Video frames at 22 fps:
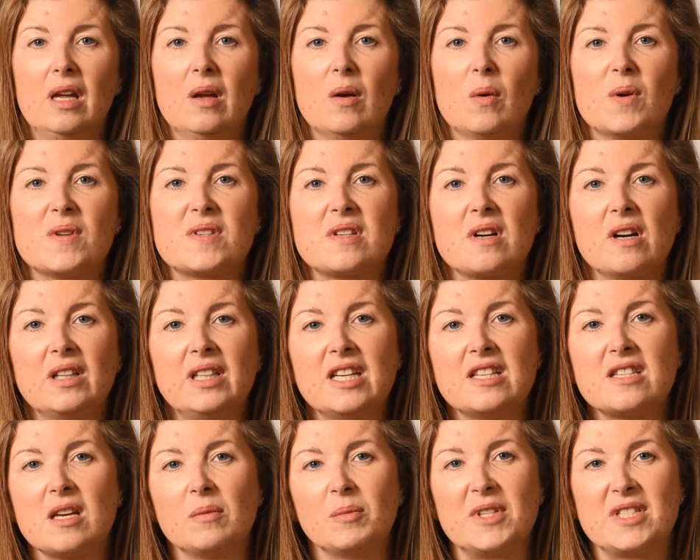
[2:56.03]
Well, certainly
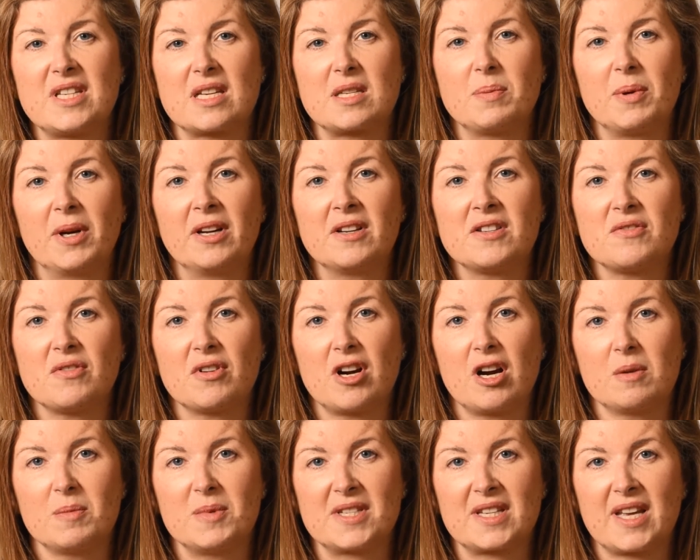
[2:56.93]
if somebody's experienced
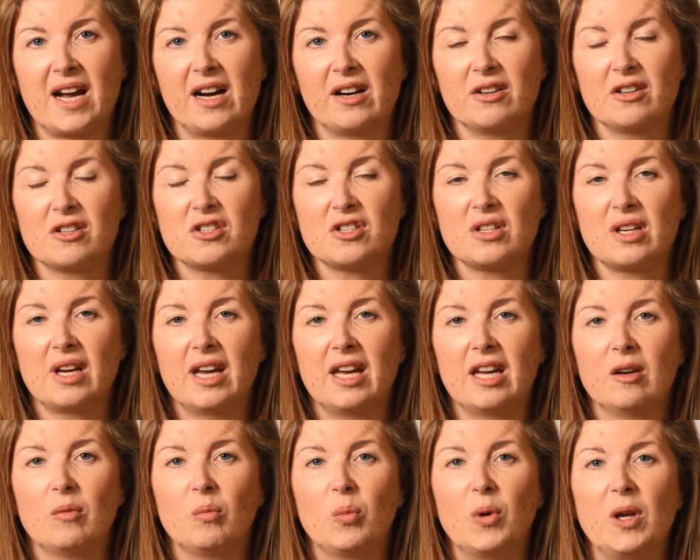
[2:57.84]
recurrent miscarriage,
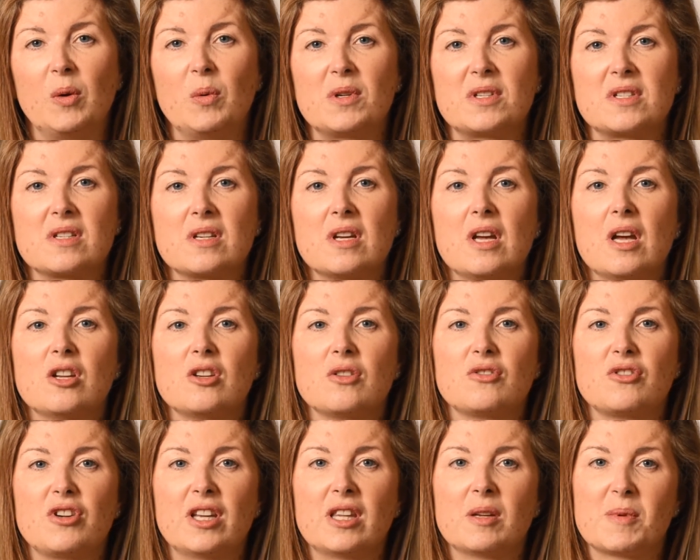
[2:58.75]
we would
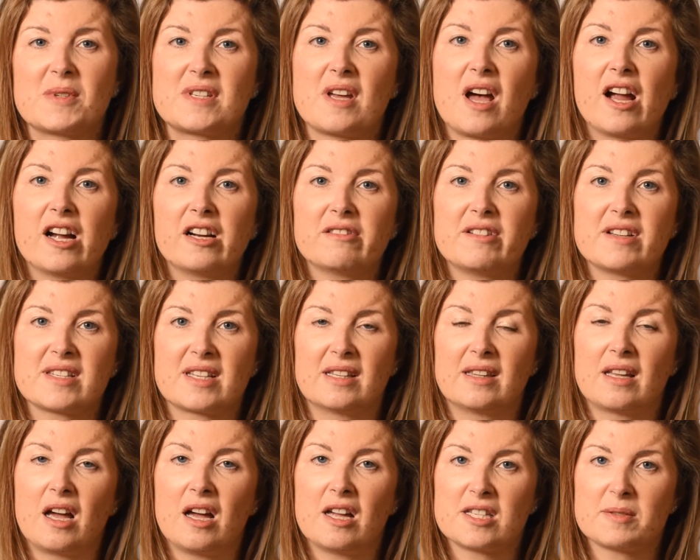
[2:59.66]
treat them as higher risk in
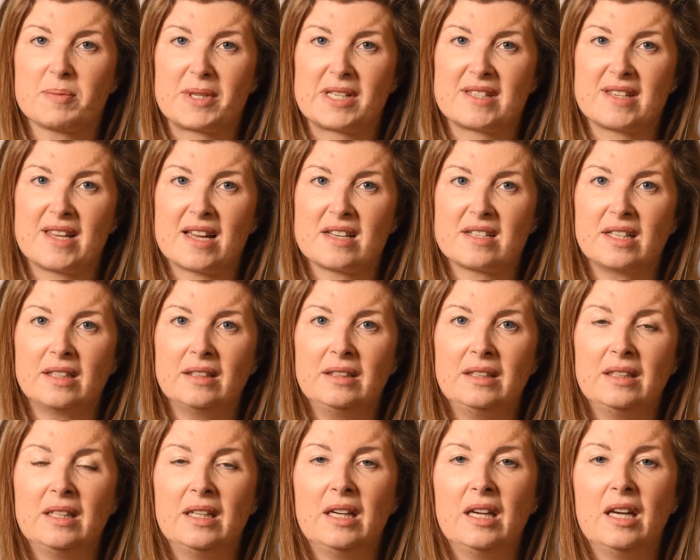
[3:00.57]
the hospital setting.
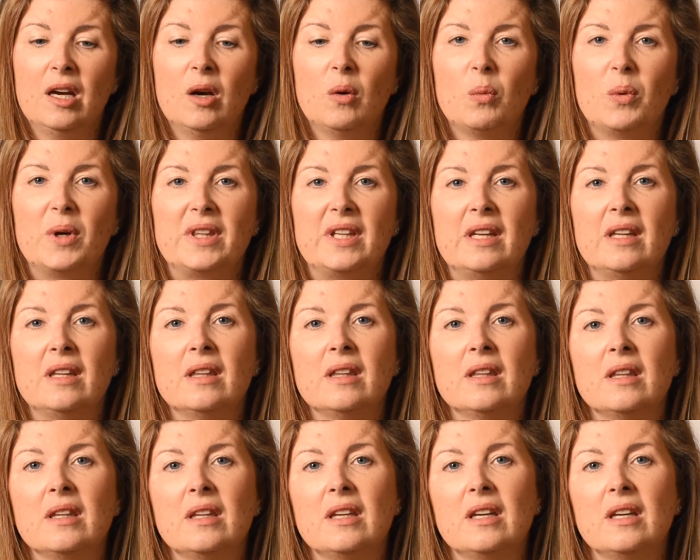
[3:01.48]
Within